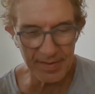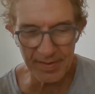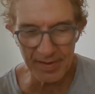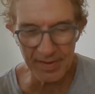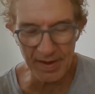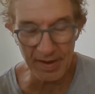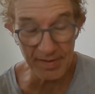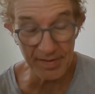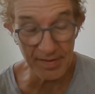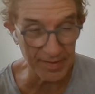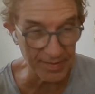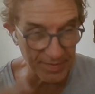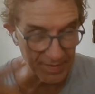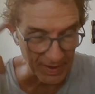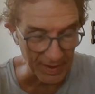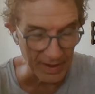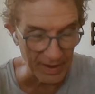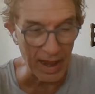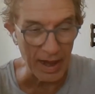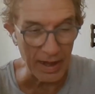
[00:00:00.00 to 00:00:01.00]
can just
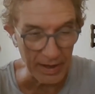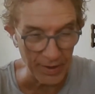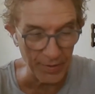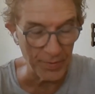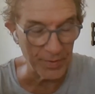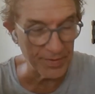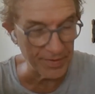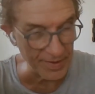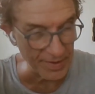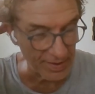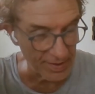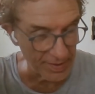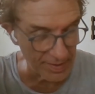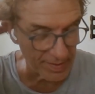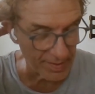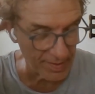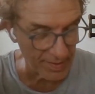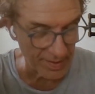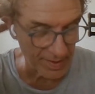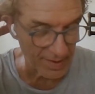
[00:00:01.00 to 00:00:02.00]
lull you into
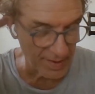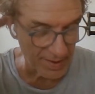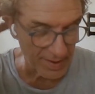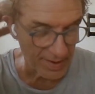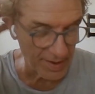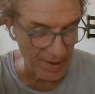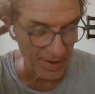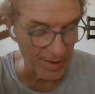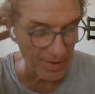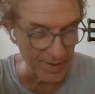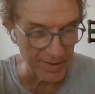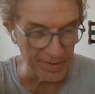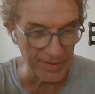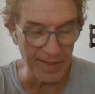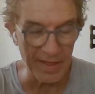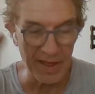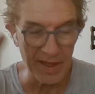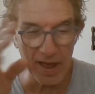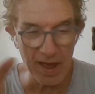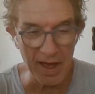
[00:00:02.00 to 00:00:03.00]

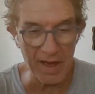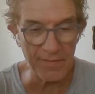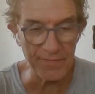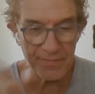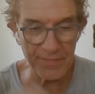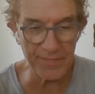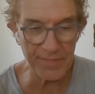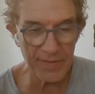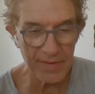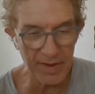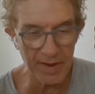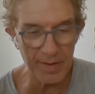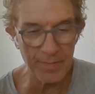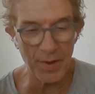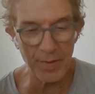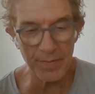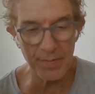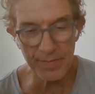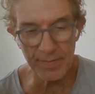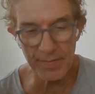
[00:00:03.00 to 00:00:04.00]
that half. You
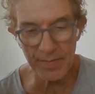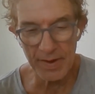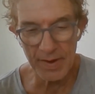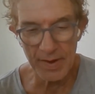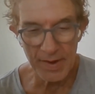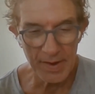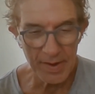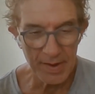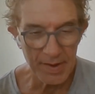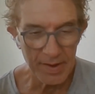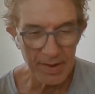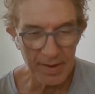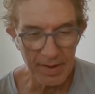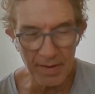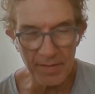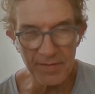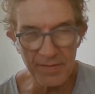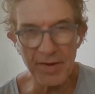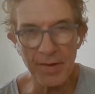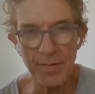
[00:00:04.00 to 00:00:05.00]
might.
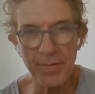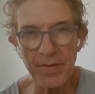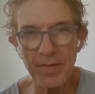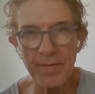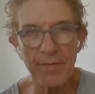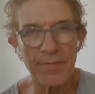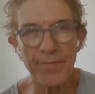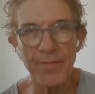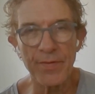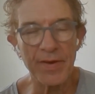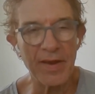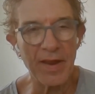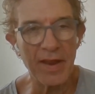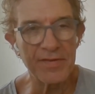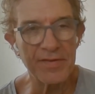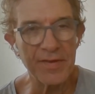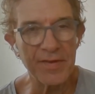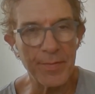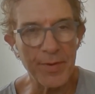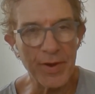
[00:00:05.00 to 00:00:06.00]
Somebody had
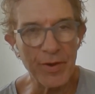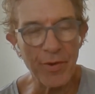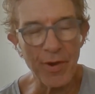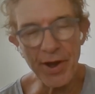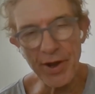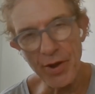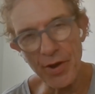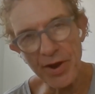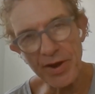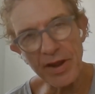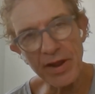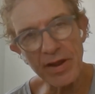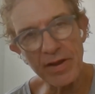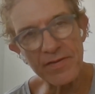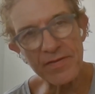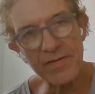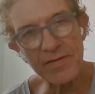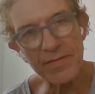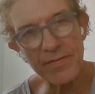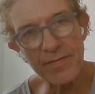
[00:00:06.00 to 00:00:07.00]
so many great
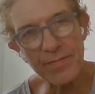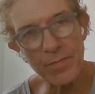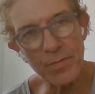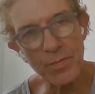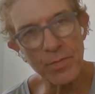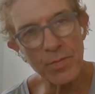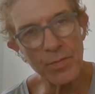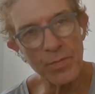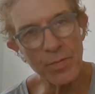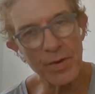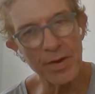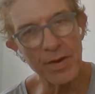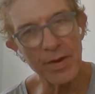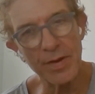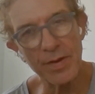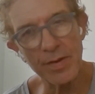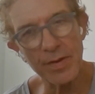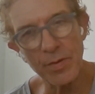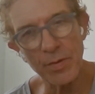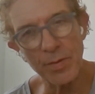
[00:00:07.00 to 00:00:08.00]
ideas when
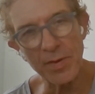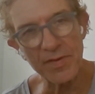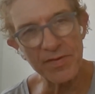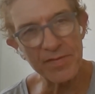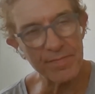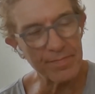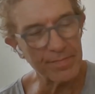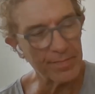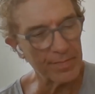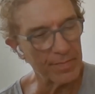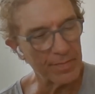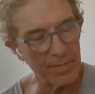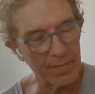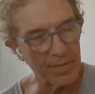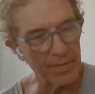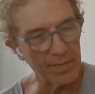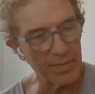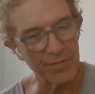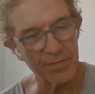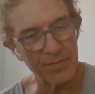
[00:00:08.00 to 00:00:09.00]
you're almost
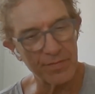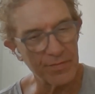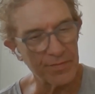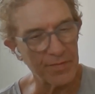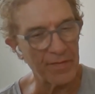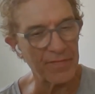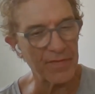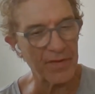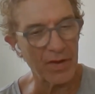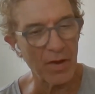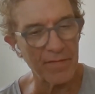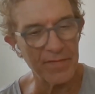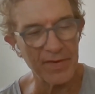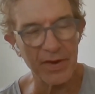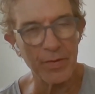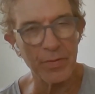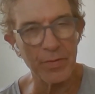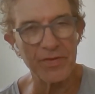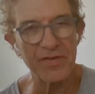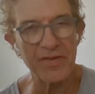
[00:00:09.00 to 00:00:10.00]
drifting off
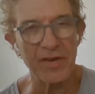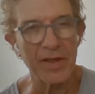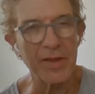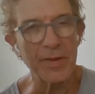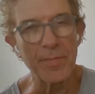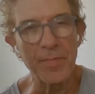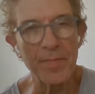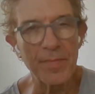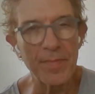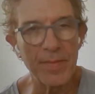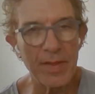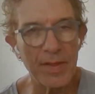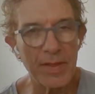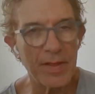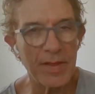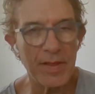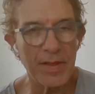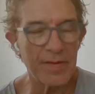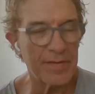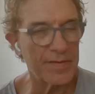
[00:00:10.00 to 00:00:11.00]
into a sleep.
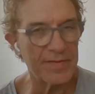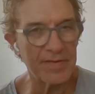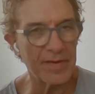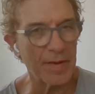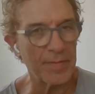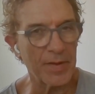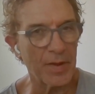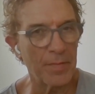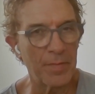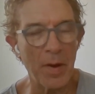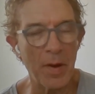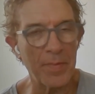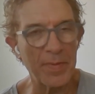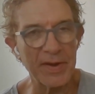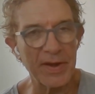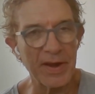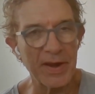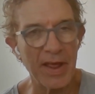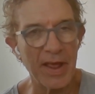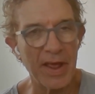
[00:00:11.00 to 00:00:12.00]
Something will pop
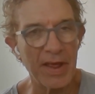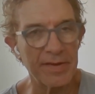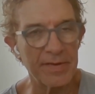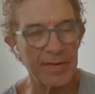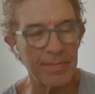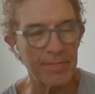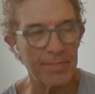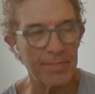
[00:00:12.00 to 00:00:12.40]
into your head,